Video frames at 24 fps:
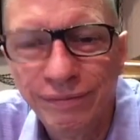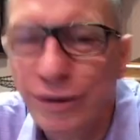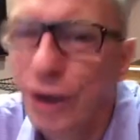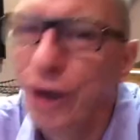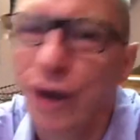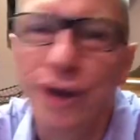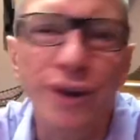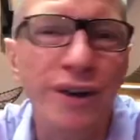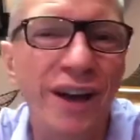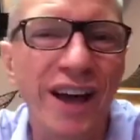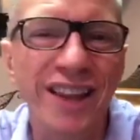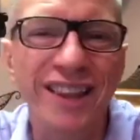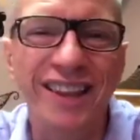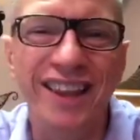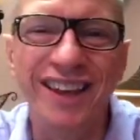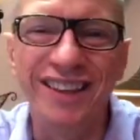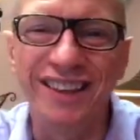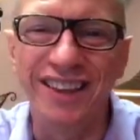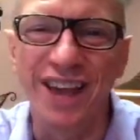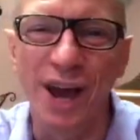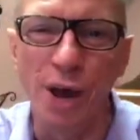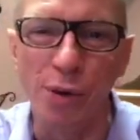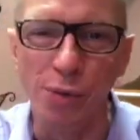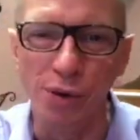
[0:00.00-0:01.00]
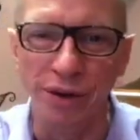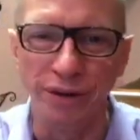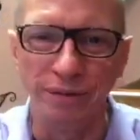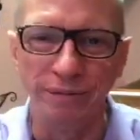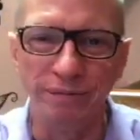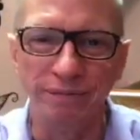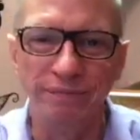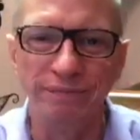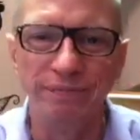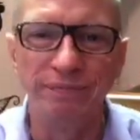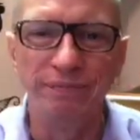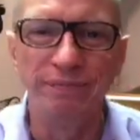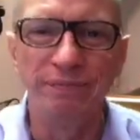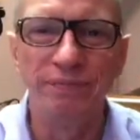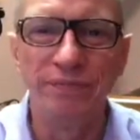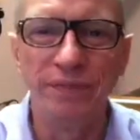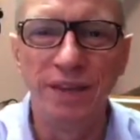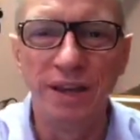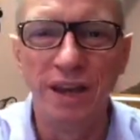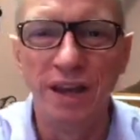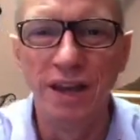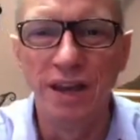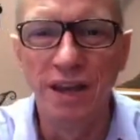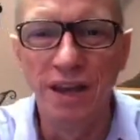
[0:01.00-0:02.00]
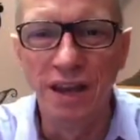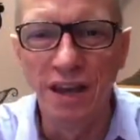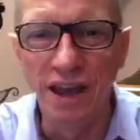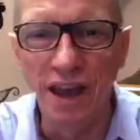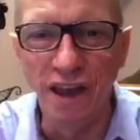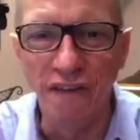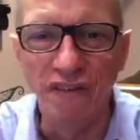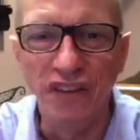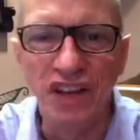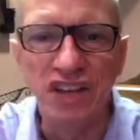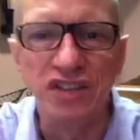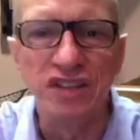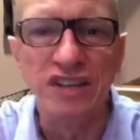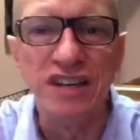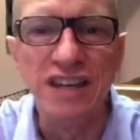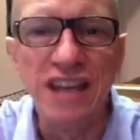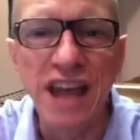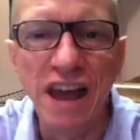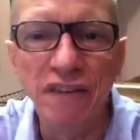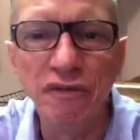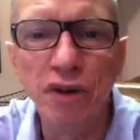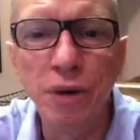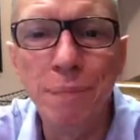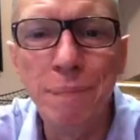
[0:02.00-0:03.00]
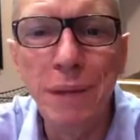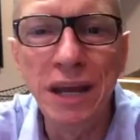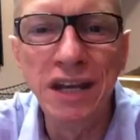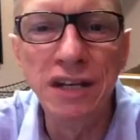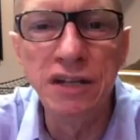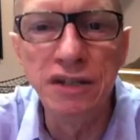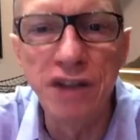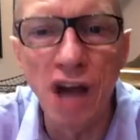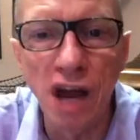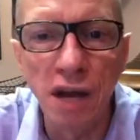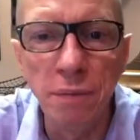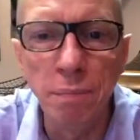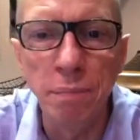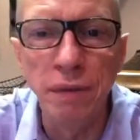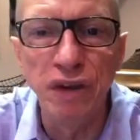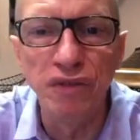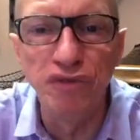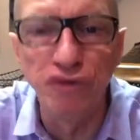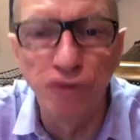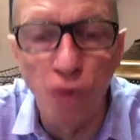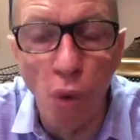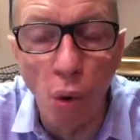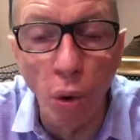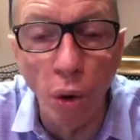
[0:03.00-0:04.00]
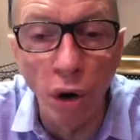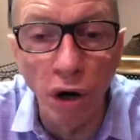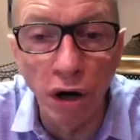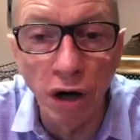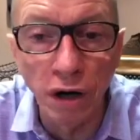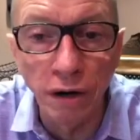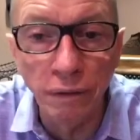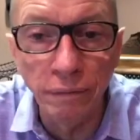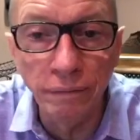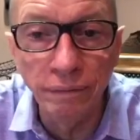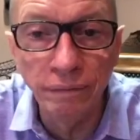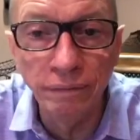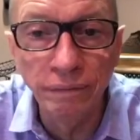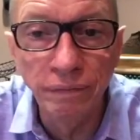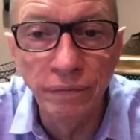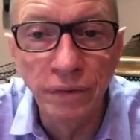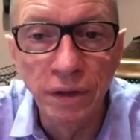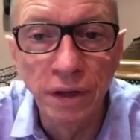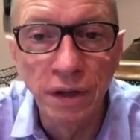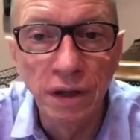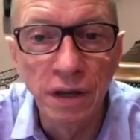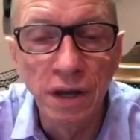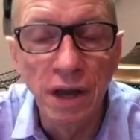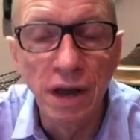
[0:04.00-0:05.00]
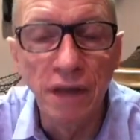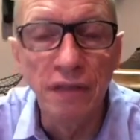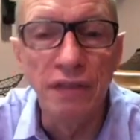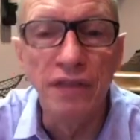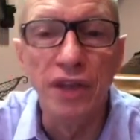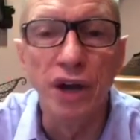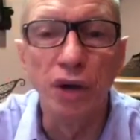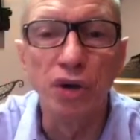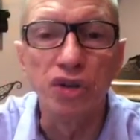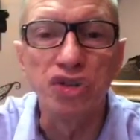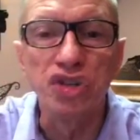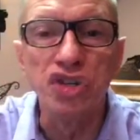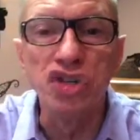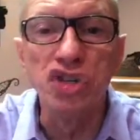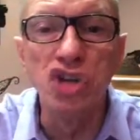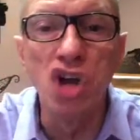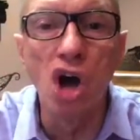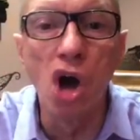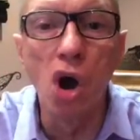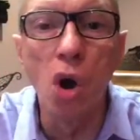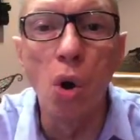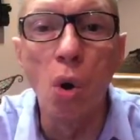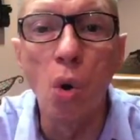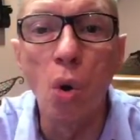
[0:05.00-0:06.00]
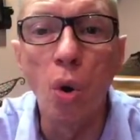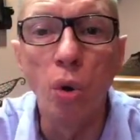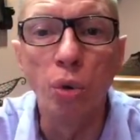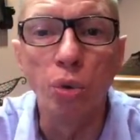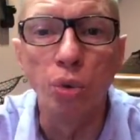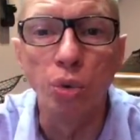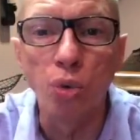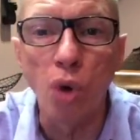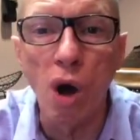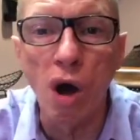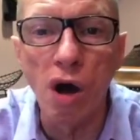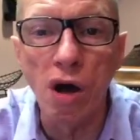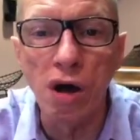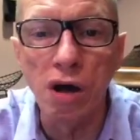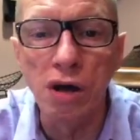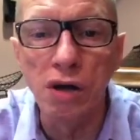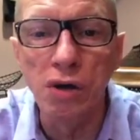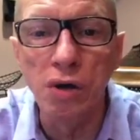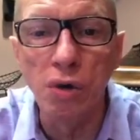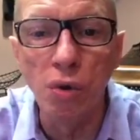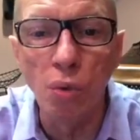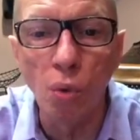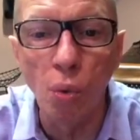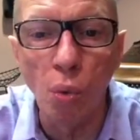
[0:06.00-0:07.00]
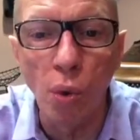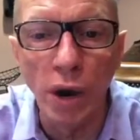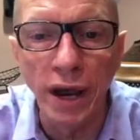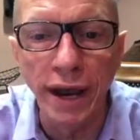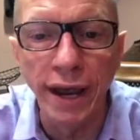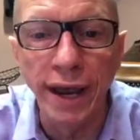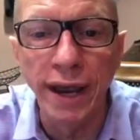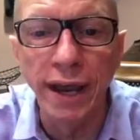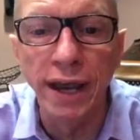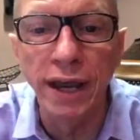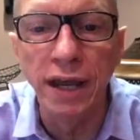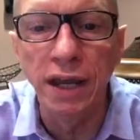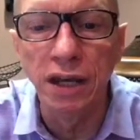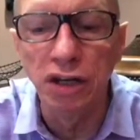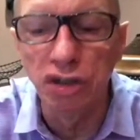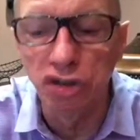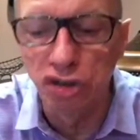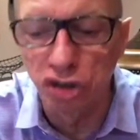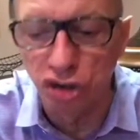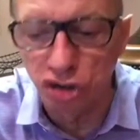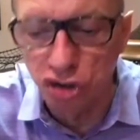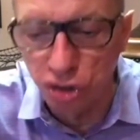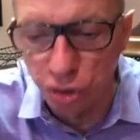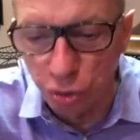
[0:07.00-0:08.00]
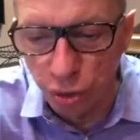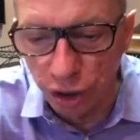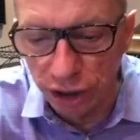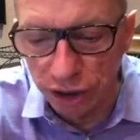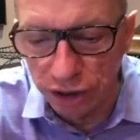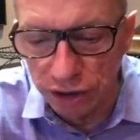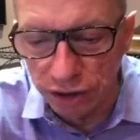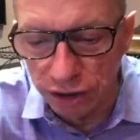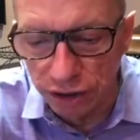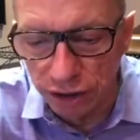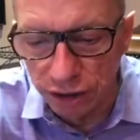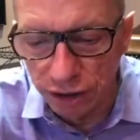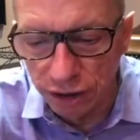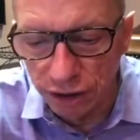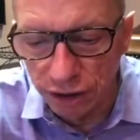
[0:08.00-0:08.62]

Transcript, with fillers: Oh, I like that one. If it's never been done before, there's no wrong way to do it.